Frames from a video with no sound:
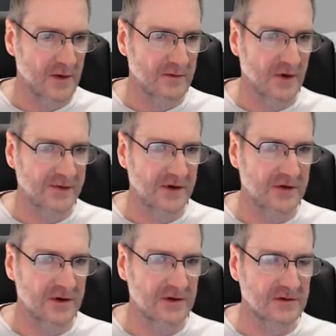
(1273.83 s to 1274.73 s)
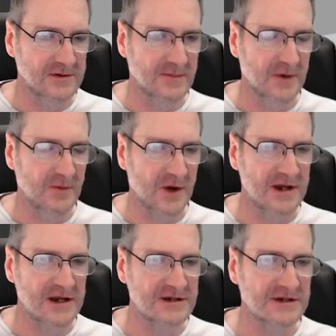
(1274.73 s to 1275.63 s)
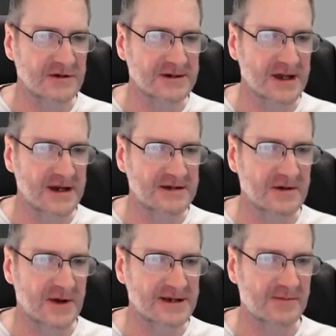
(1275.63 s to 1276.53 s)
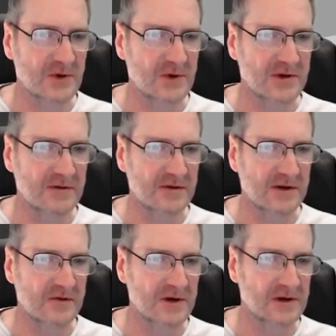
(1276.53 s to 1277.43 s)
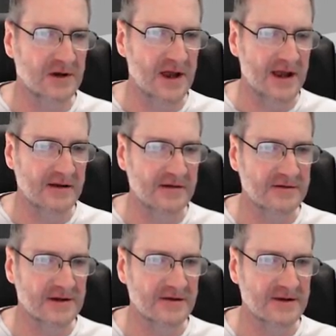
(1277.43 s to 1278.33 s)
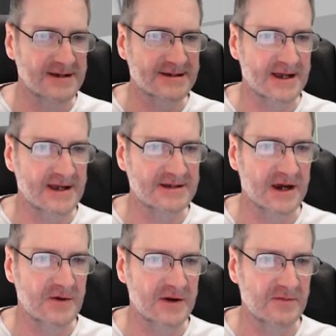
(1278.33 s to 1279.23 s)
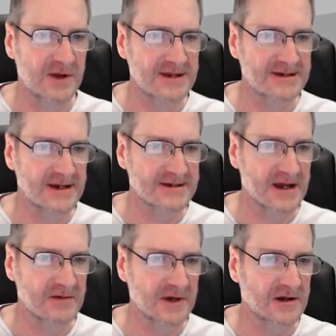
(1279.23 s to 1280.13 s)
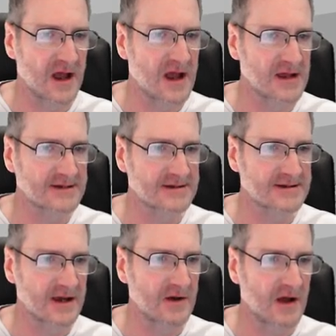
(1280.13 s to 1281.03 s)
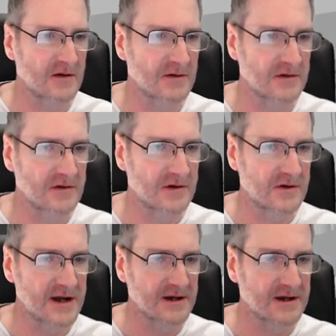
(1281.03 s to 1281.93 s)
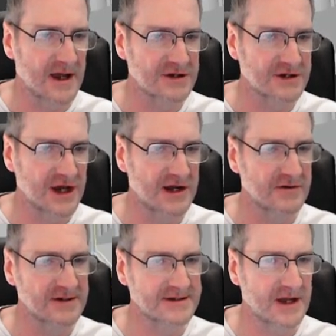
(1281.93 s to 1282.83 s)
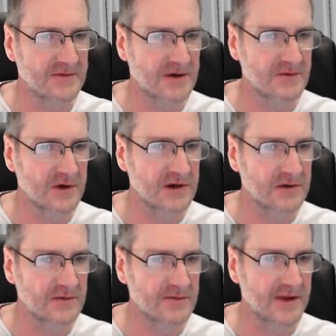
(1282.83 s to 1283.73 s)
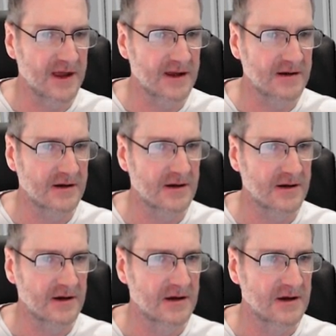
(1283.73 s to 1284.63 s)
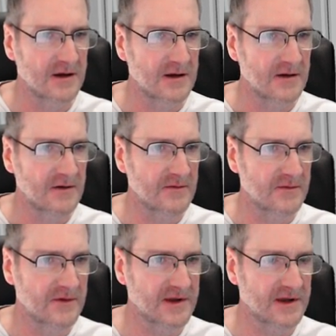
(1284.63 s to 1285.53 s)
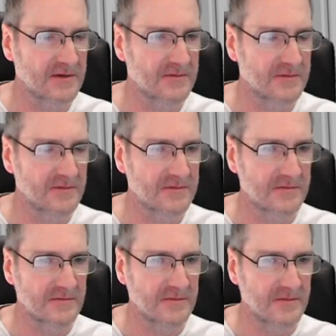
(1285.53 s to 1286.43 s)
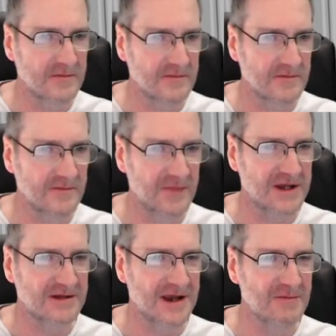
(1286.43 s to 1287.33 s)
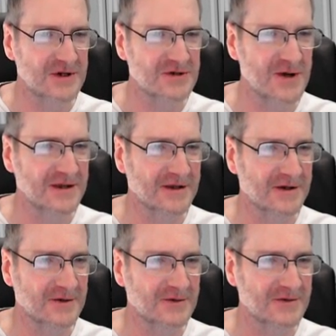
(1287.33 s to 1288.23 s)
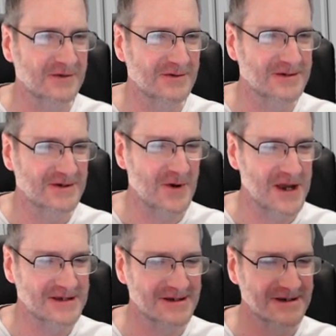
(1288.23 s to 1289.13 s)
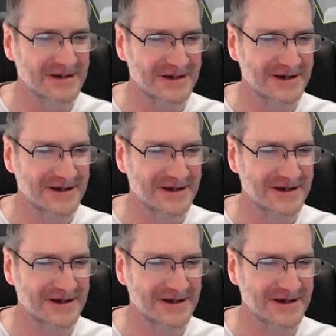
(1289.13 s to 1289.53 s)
We've got the grill, but what I need to do is I need to export the grill, and this decorative piece here is going to be glass. So I'll create a glass shader inside of Unreal for that, for the bit in between the little squares.